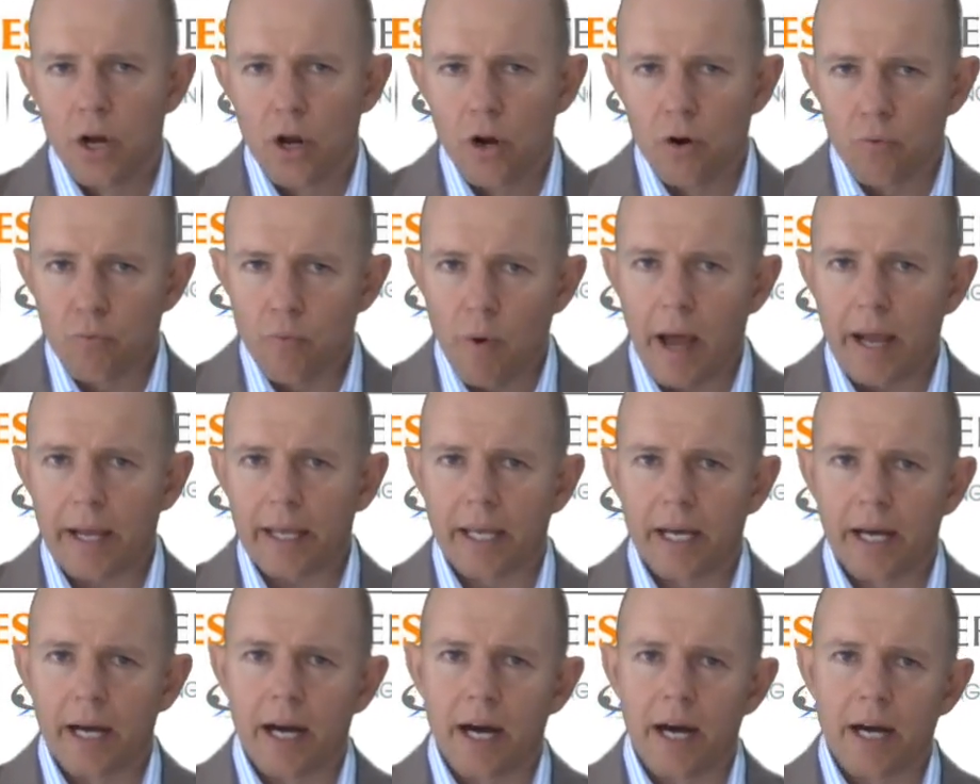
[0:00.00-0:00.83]
rack
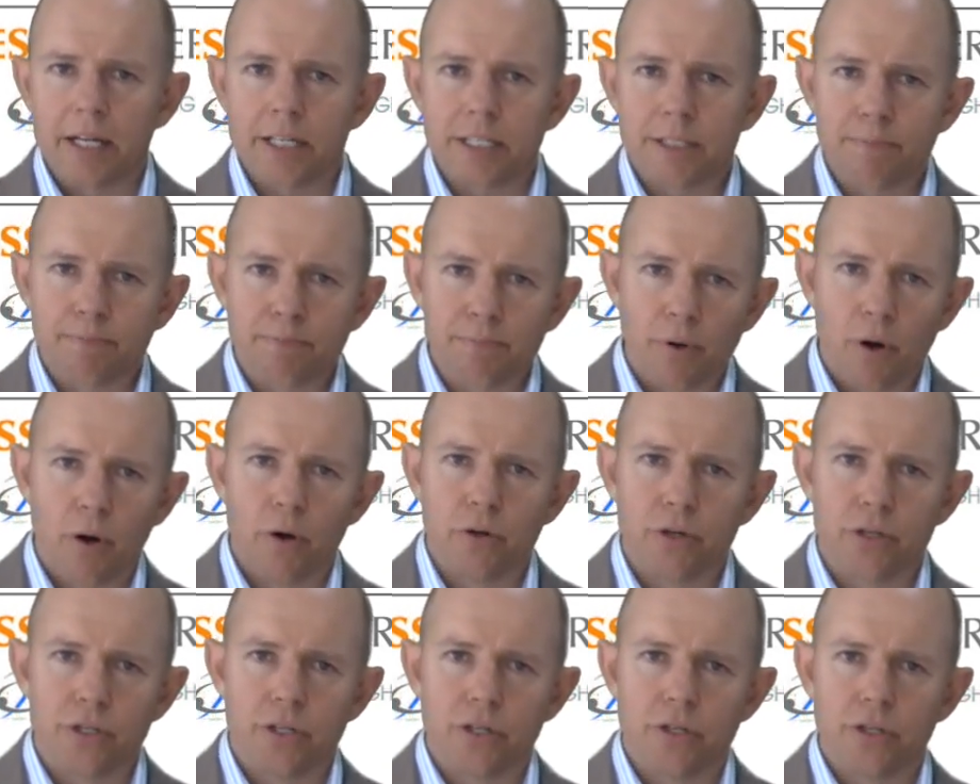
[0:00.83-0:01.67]
cards,
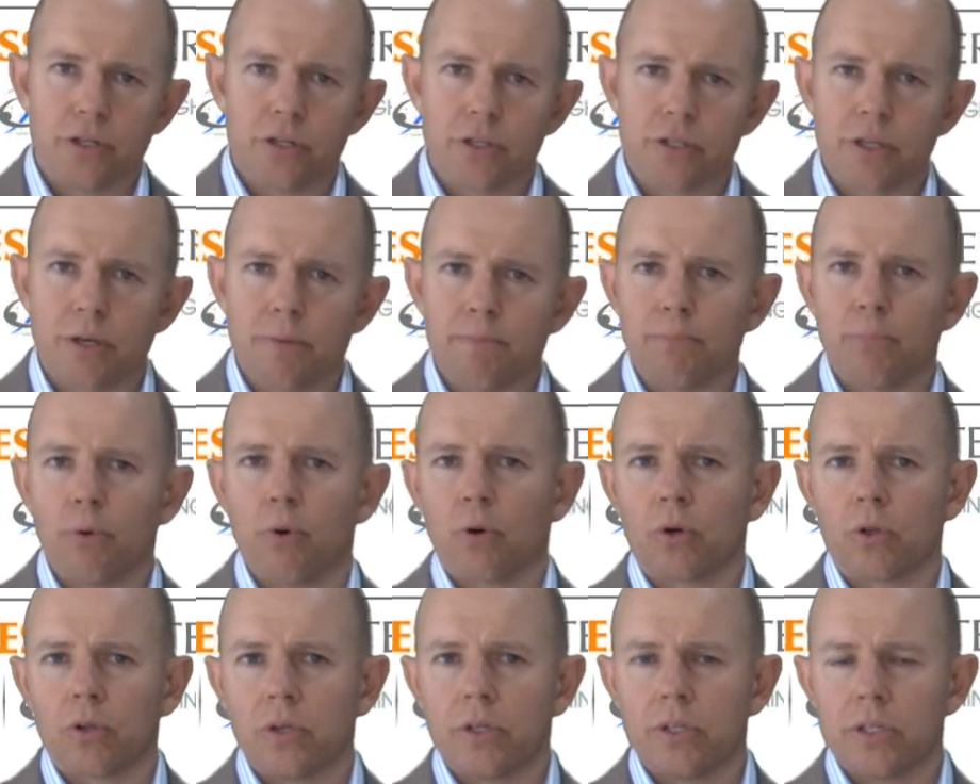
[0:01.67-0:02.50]
brochures,
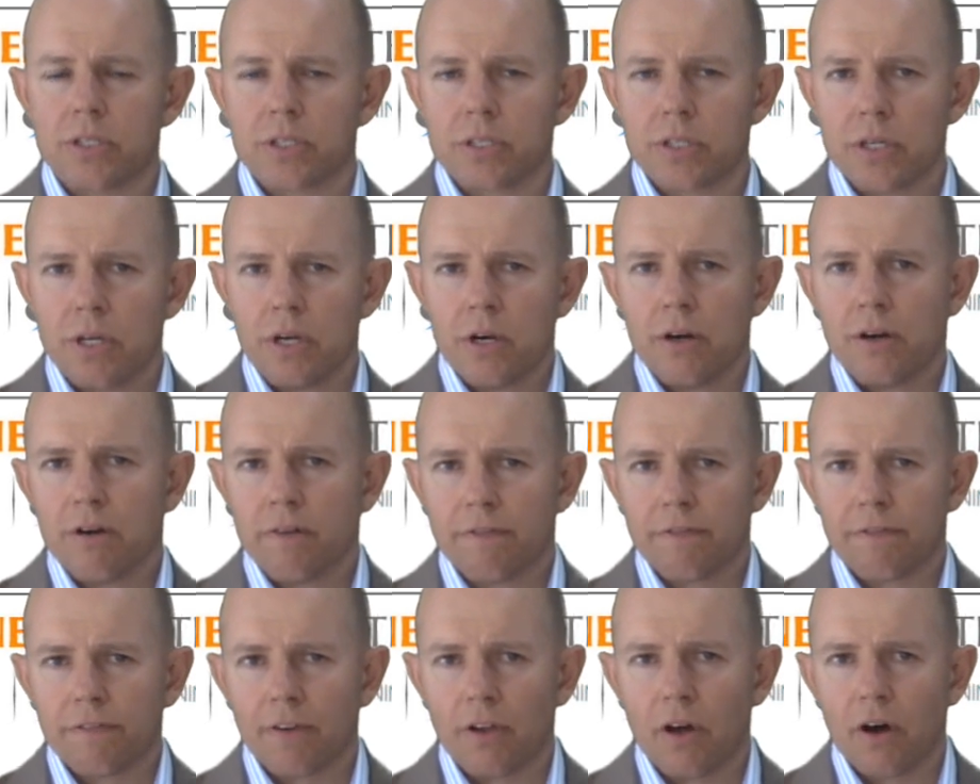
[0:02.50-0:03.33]
booklets,
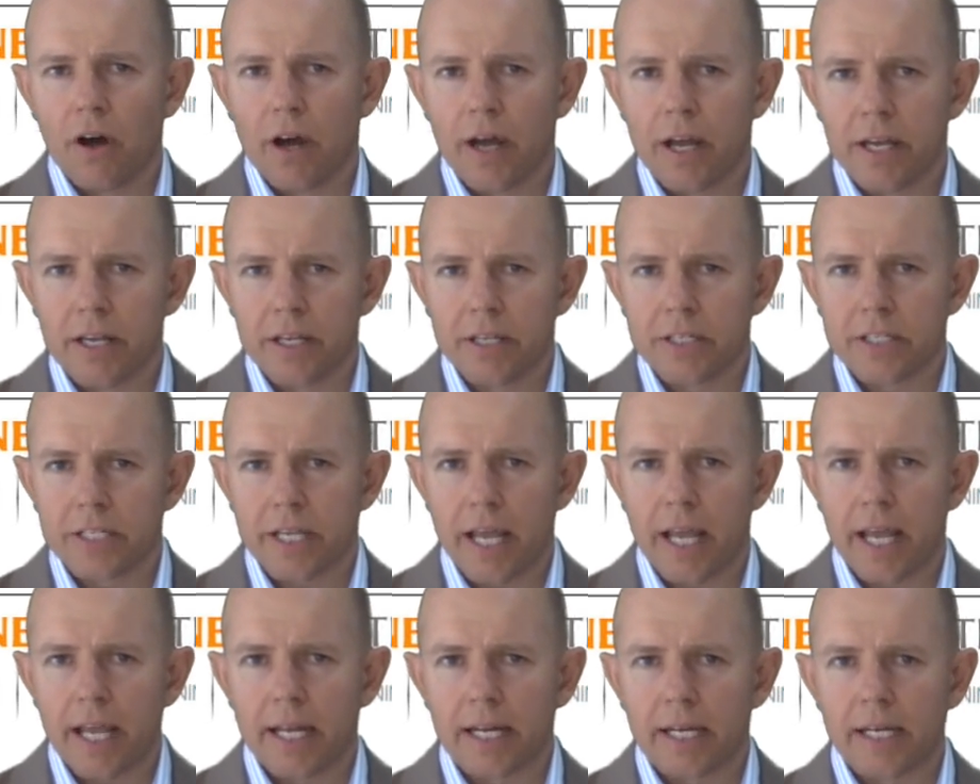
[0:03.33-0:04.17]
flyers,
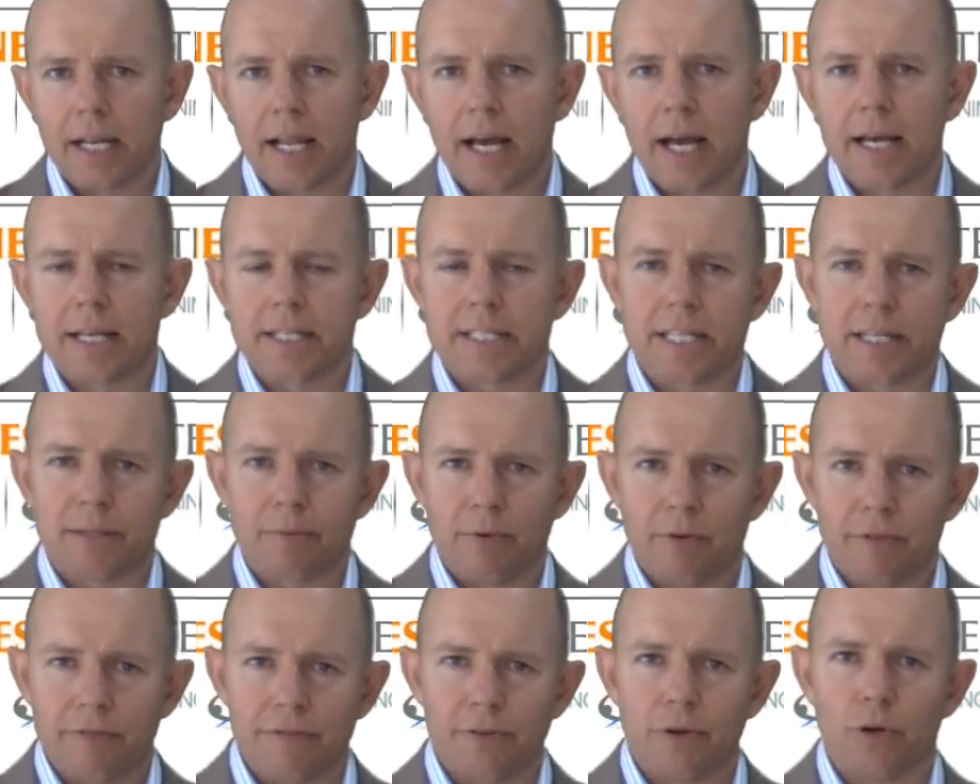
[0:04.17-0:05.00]
and lastly
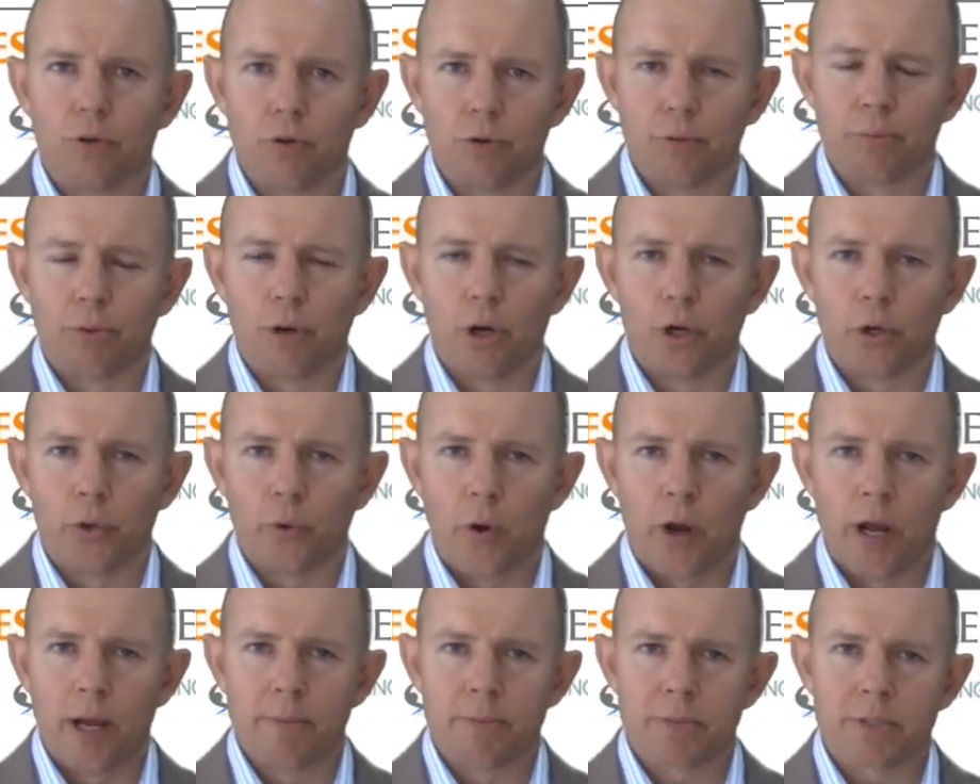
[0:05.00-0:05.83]
referral
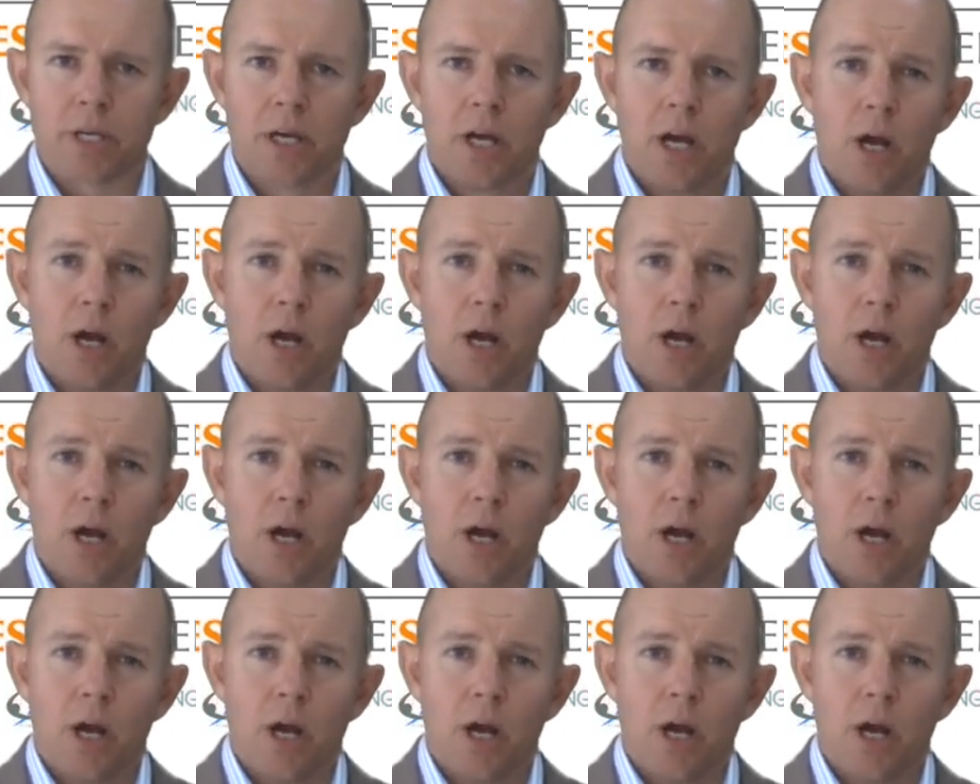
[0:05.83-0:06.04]
programs.